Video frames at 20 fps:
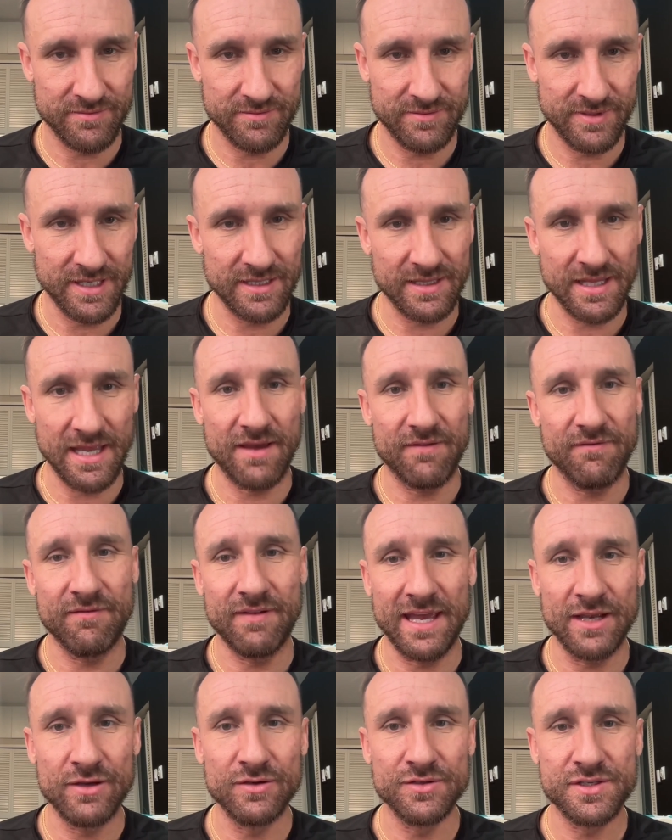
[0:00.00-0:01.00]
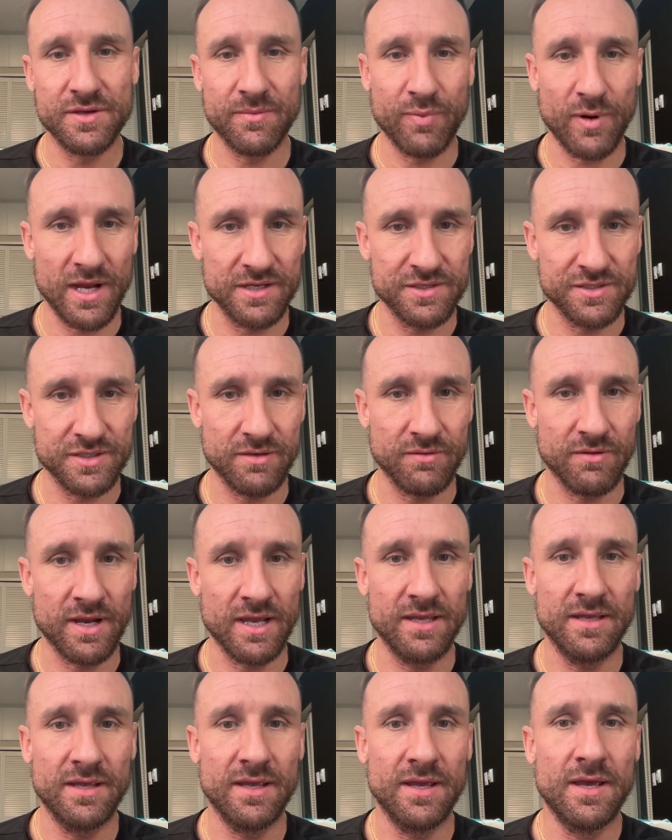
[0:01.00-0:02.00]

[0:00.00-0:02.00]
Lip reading: get that, vagal suppression, right?